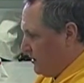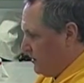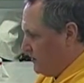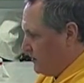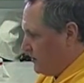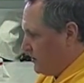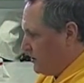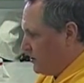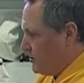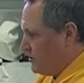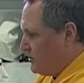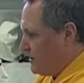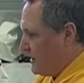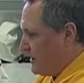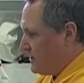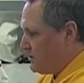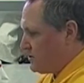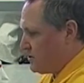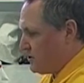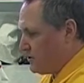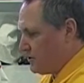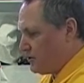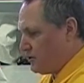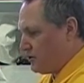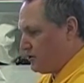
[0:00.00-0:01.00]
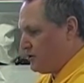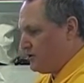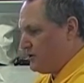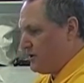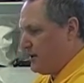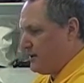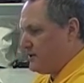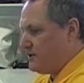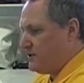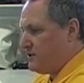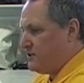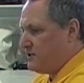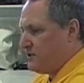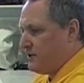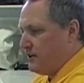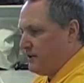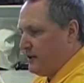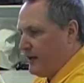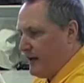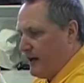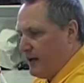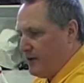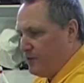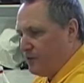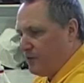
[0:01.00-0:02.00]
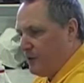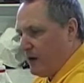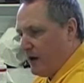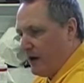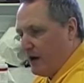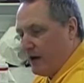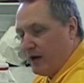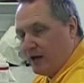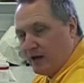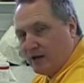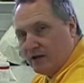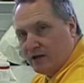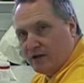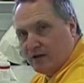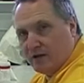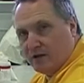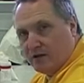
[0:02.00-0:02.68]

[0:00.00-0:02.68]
The condenser condenses the light ray